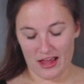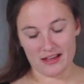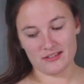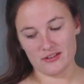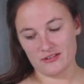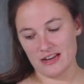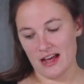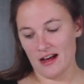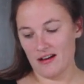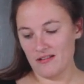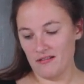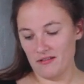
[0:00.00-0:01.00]
Okay, so
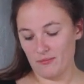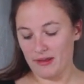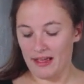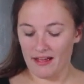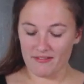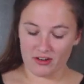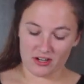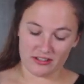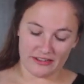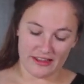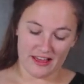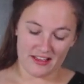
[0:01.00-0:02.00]
now we have our
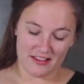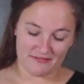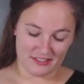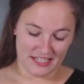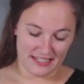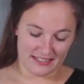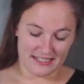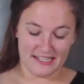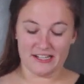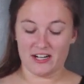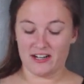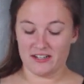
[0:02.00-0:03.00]
lovely
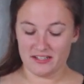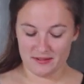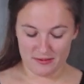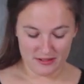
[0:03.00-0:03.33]
tiered